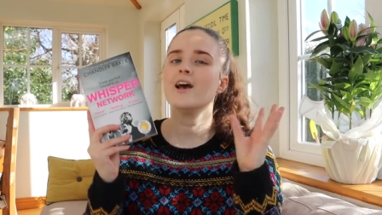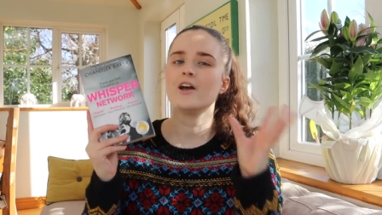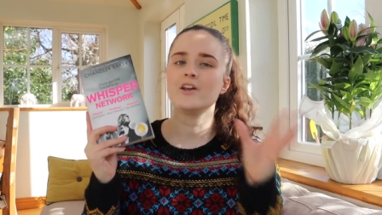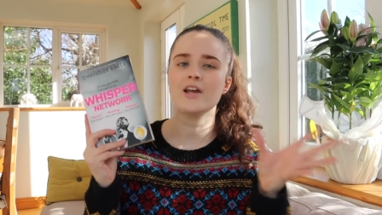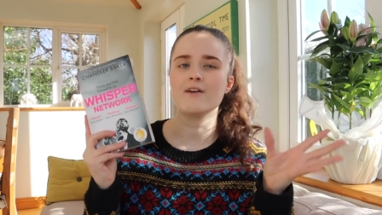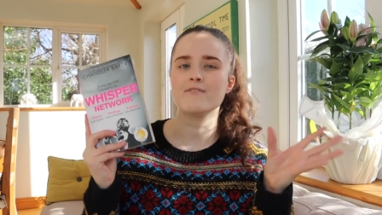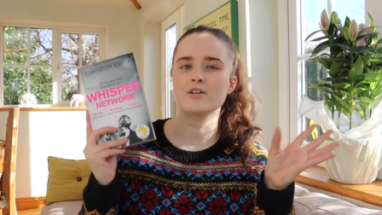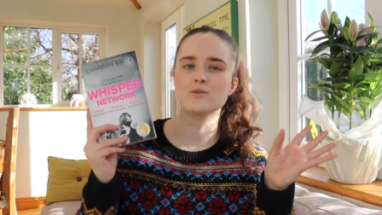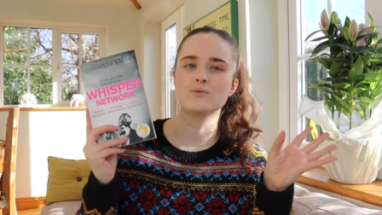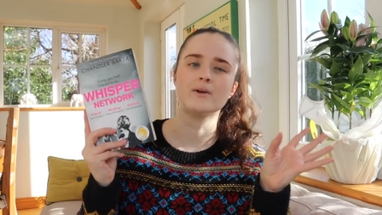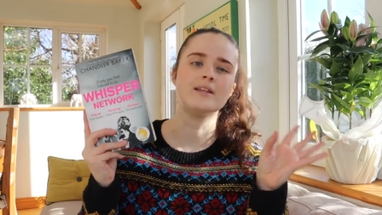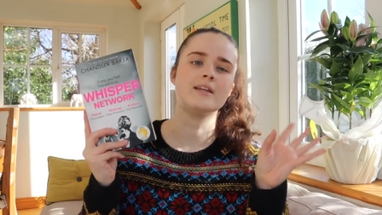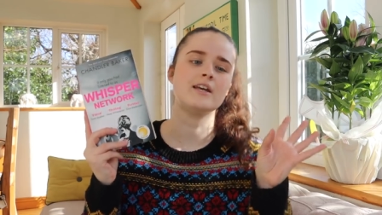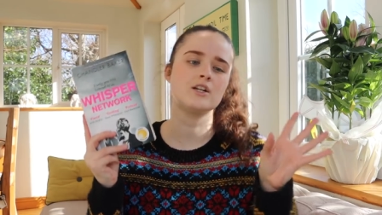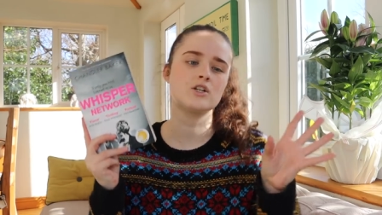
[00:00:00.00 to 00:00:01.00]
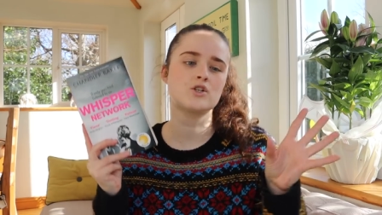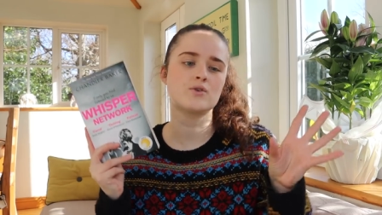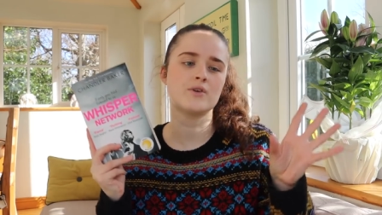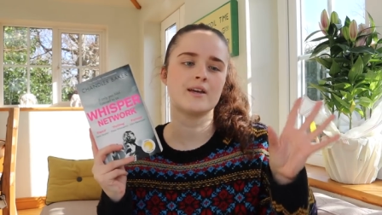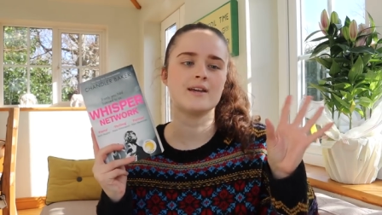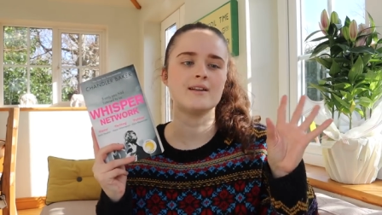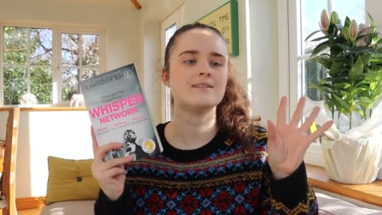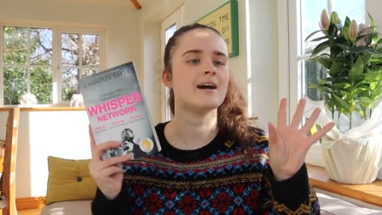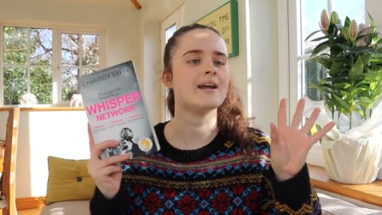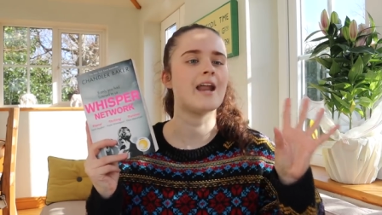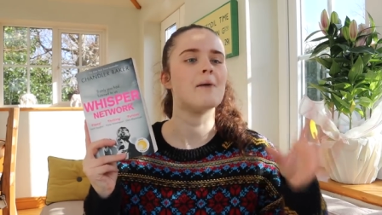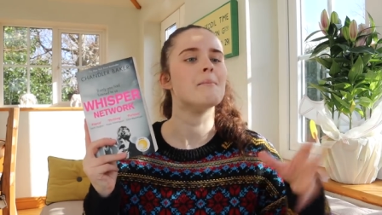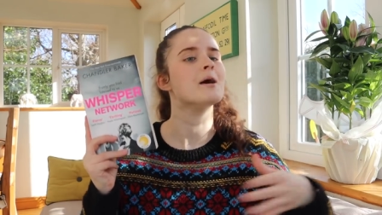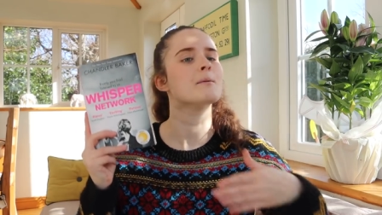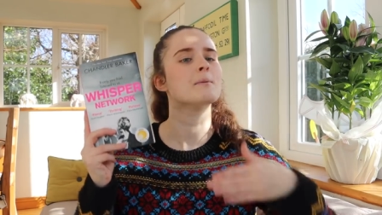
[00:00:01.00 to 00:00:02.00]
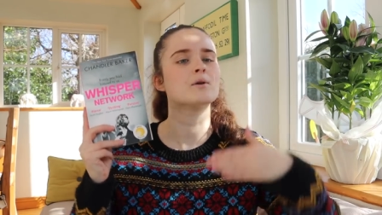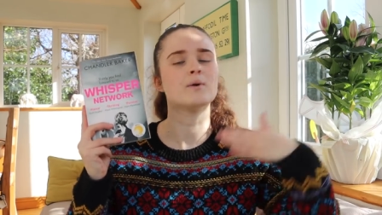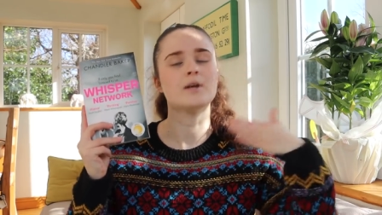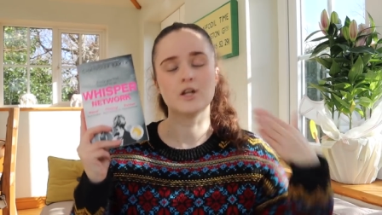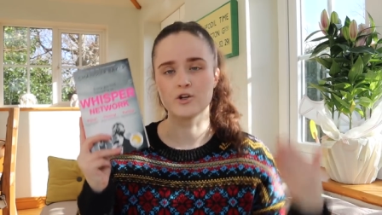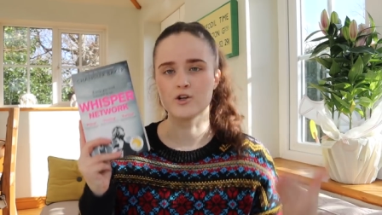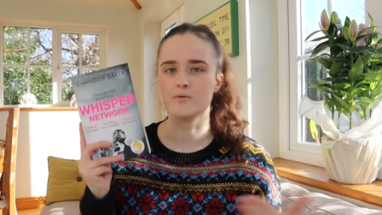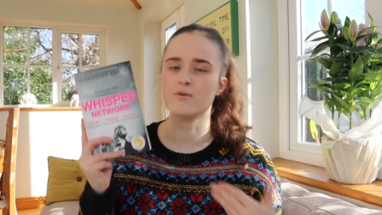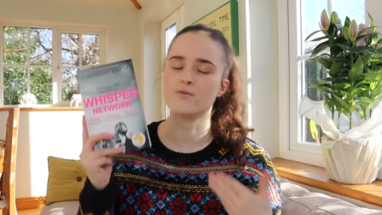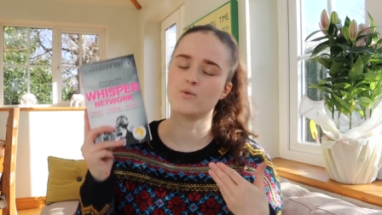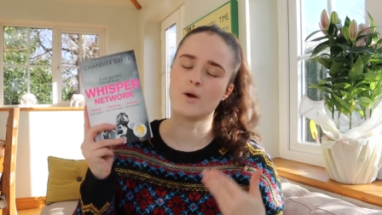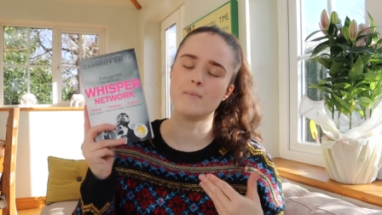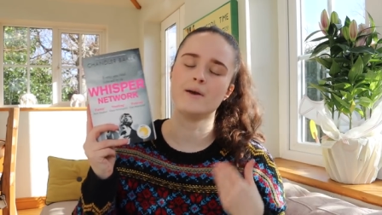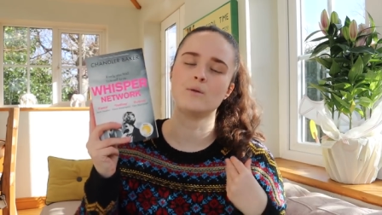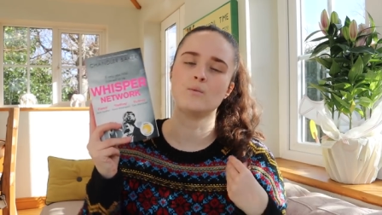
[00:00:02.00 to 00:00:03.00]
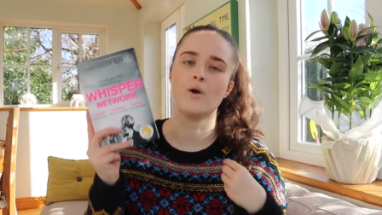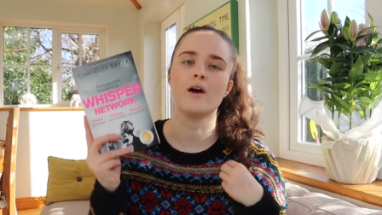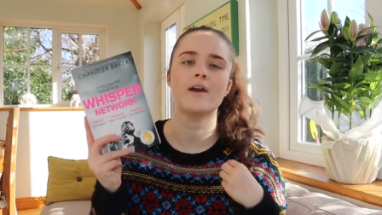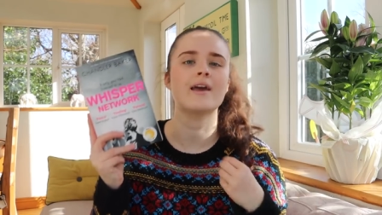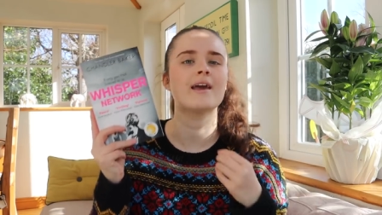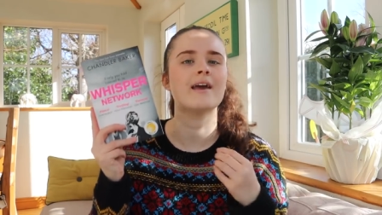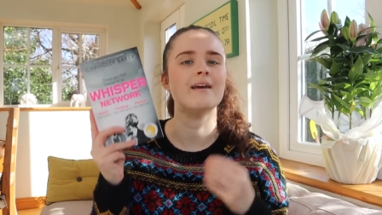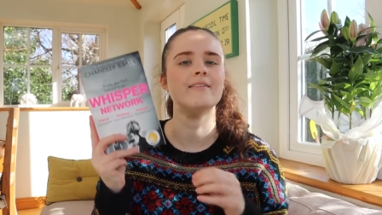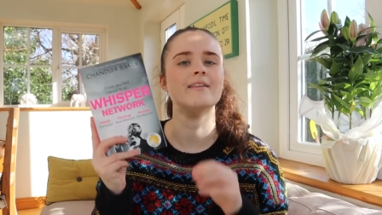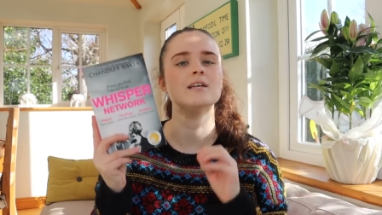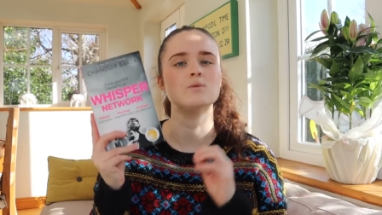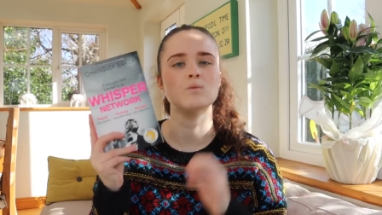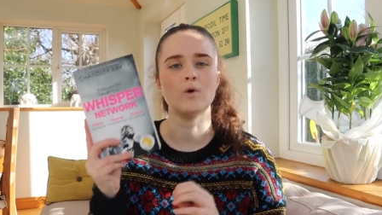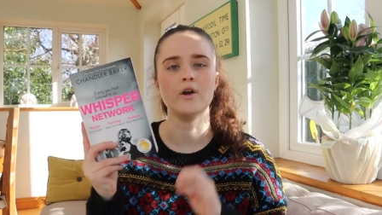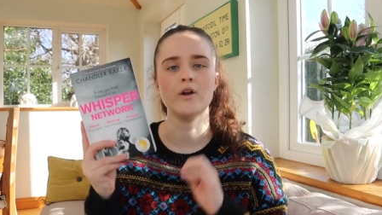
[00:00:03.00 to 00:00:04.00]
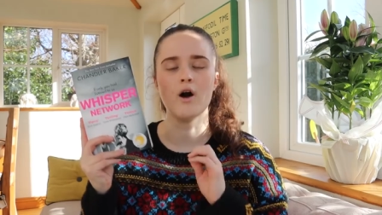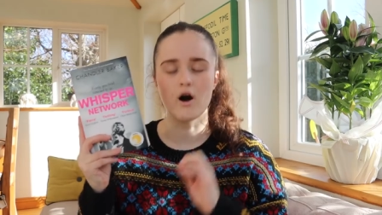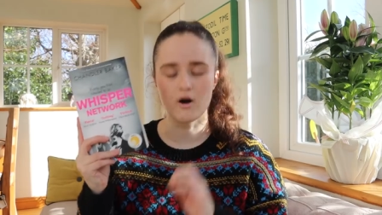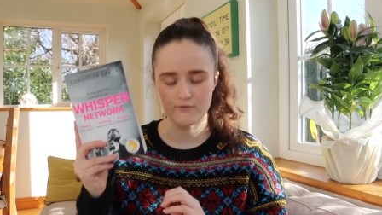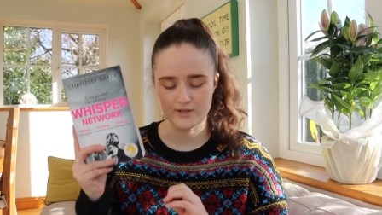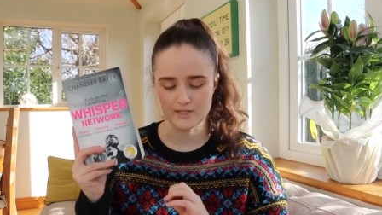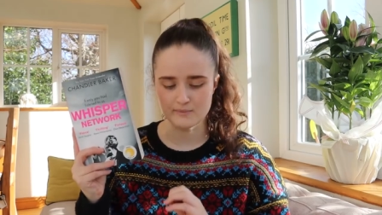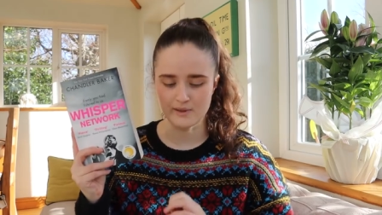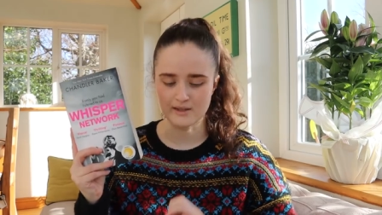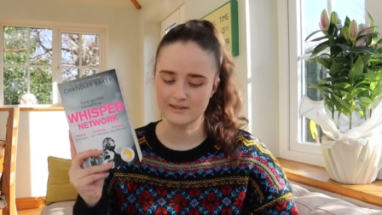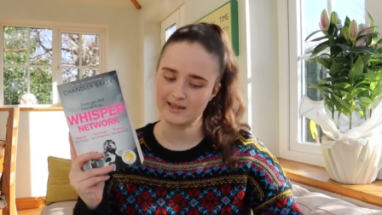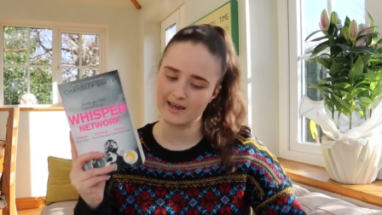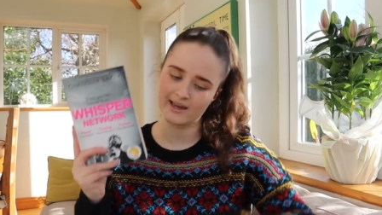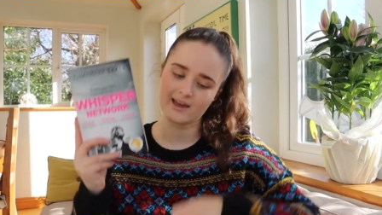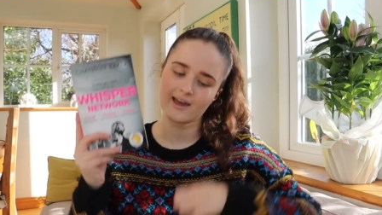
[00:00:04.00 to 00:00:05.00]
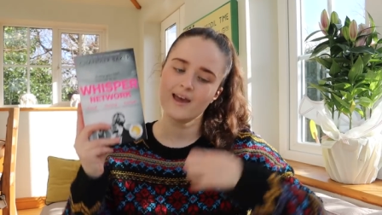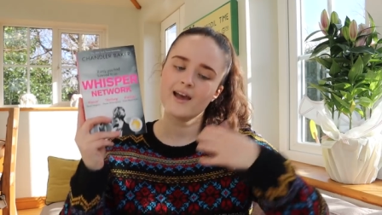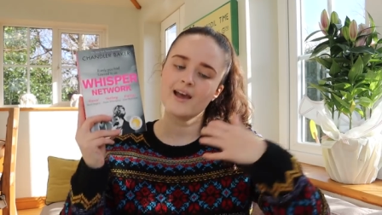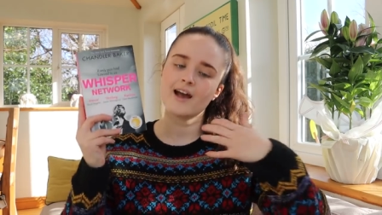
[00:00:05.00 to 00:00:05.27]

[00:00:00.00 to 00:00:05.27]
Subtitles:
and you have this really intriguing dynamic between a group of women working in this one office building.